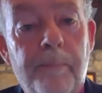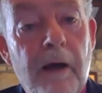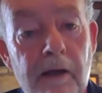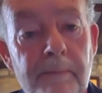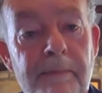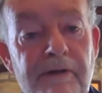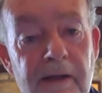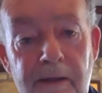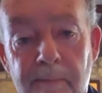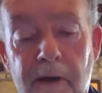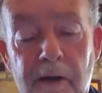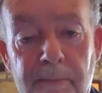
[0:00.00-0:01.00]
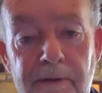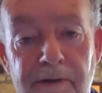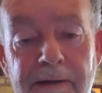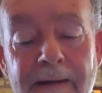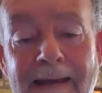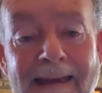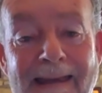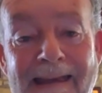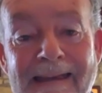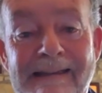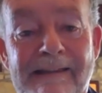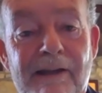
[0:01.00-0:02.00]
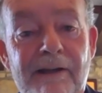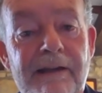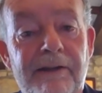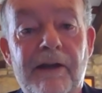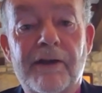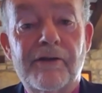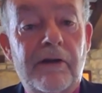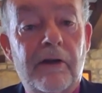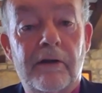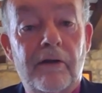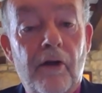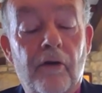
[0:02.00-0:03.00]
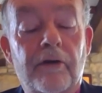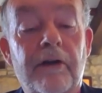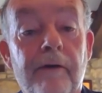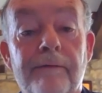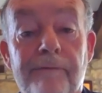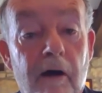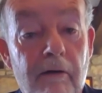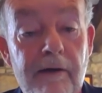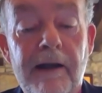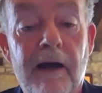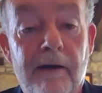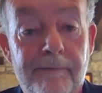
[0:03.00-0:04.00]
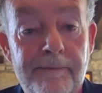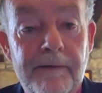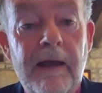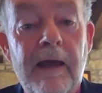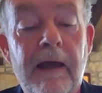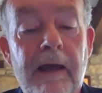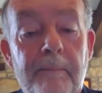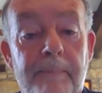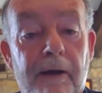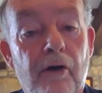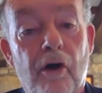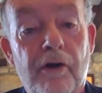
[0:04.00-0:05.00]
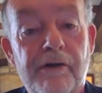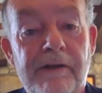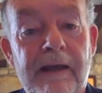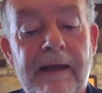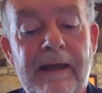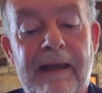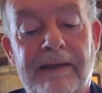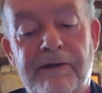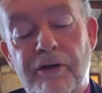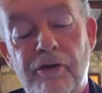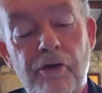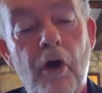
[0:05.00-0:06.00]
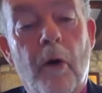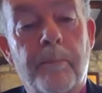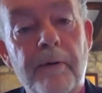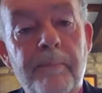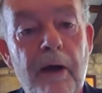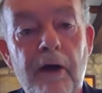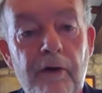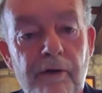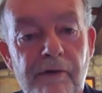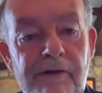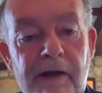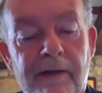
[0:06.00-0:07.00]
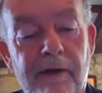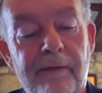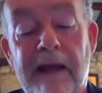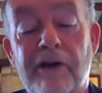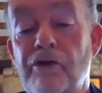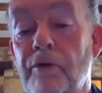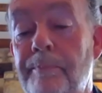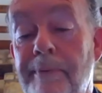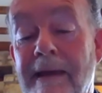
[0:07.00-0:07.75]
Parliament at the moment is that it does not go far enough, because it does not propose that there should